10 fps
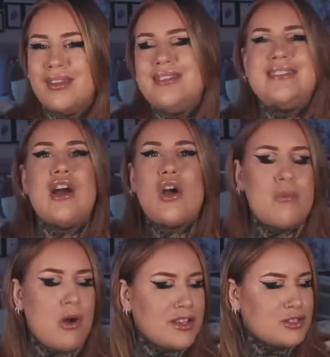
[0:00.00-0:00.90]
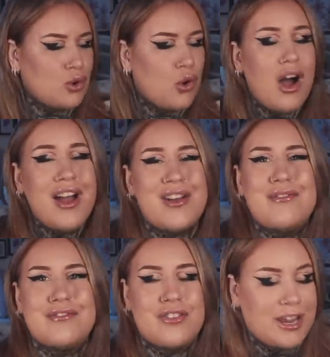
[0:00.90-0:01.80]
DIY store. I
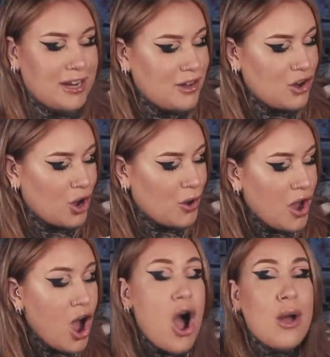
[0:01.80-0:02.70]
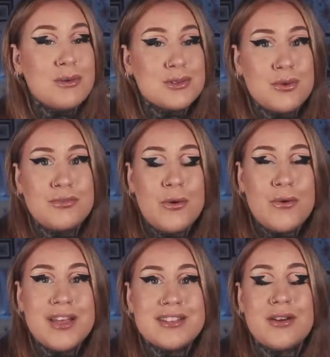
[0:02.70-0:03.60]
don't freaking know. I was all
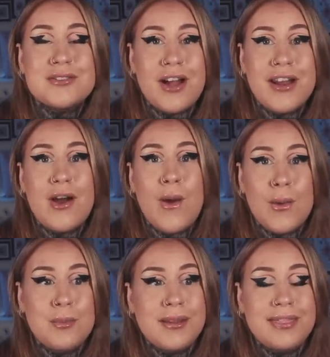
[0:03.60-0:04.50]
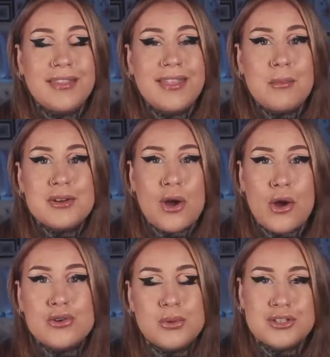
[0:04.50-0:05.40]
for this. I was kind of hoping that they would
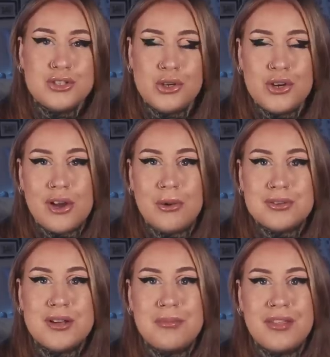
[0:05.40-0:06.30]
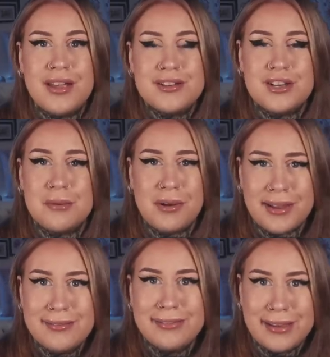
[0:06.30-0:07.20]
go to a studio or something to
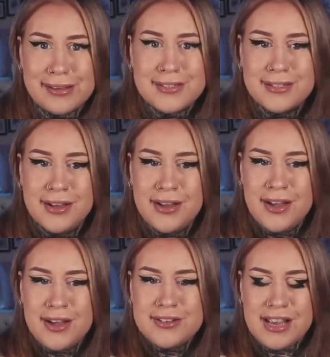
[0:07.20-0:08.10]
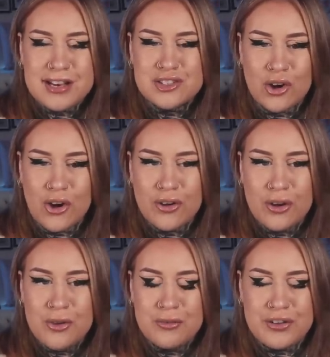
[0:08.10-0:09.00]
complete this TikTok
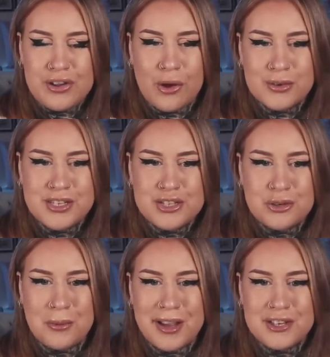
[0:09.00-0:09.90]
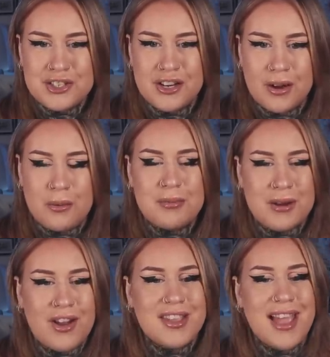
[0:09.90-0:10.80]
video situation. I would have
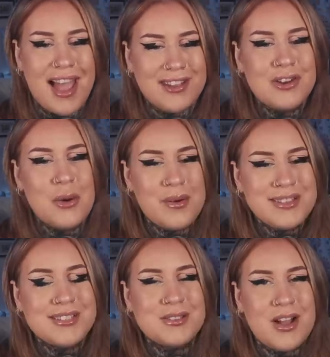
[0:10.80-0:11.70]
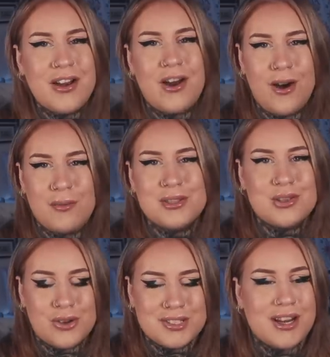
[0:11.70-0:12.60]
been like, yeah, you know what? This is kind of harmless
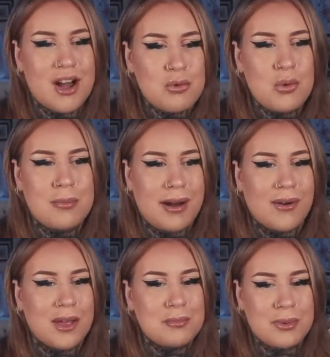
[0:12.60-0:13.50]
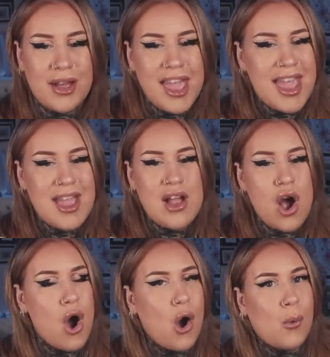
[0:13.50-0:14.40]
content. I'm all about it. But it,
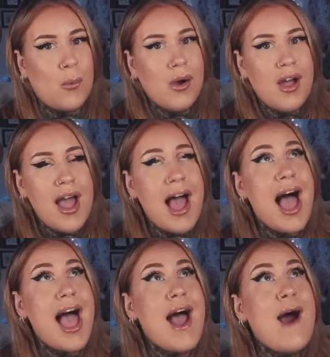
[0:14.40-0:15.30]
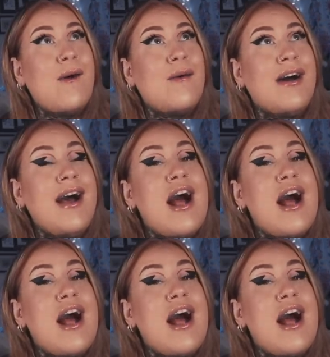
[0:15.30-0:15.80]
oh, hell